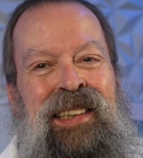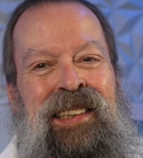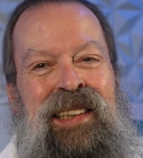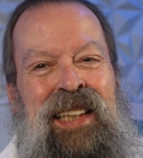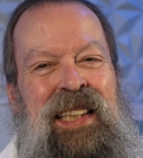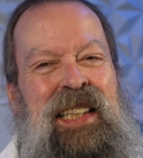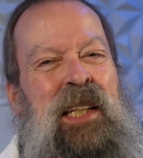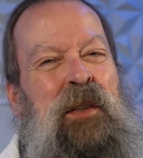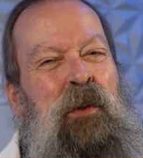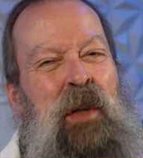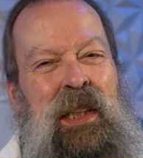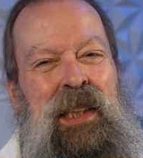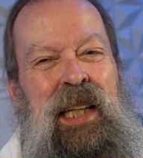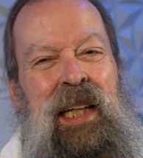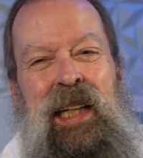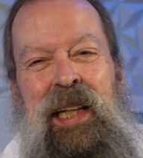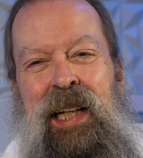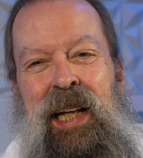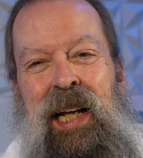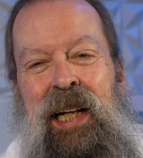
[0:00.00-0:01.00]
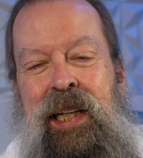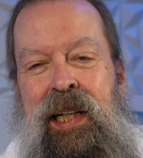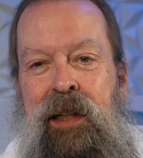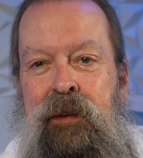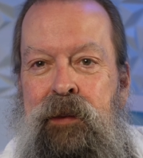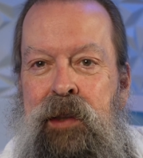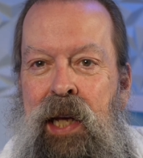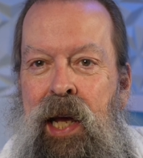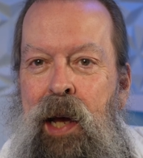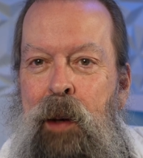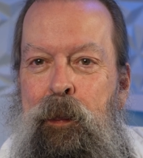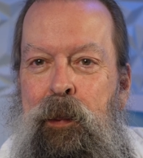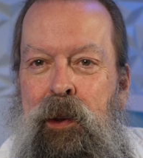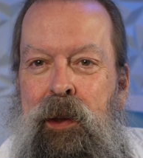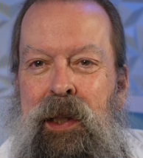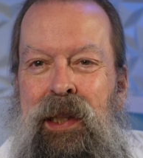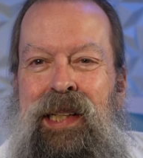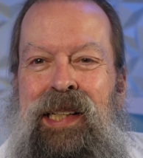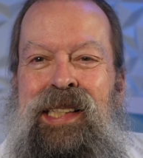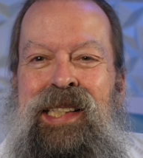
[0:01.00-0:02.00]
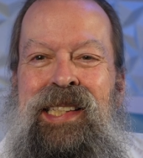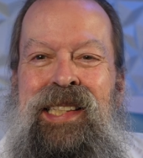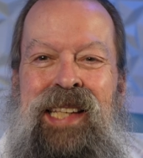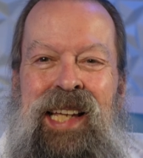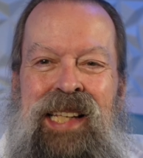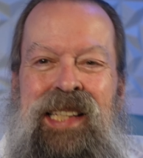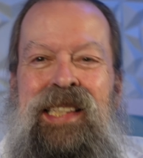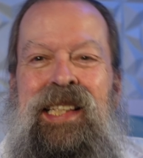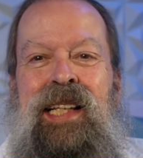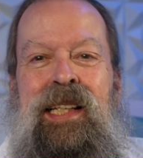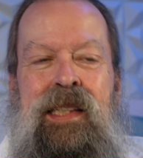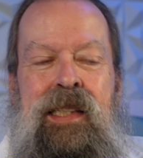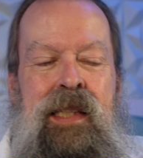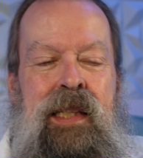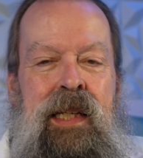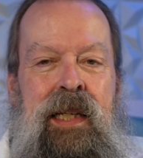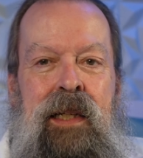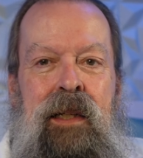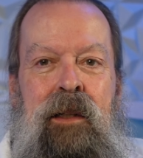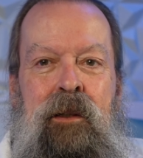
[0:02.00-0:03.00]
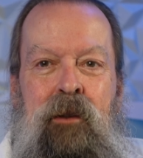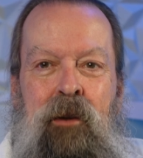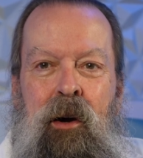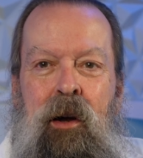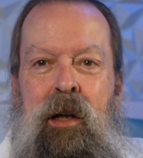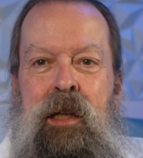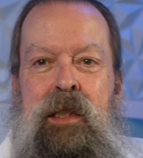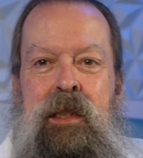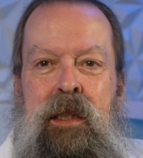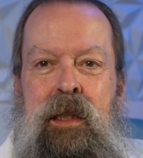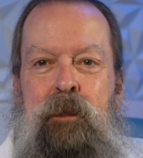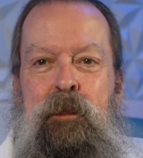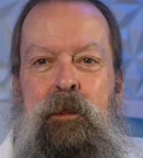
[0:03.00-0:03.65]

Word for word: This is one thing you got to give to Apple, the consistency across the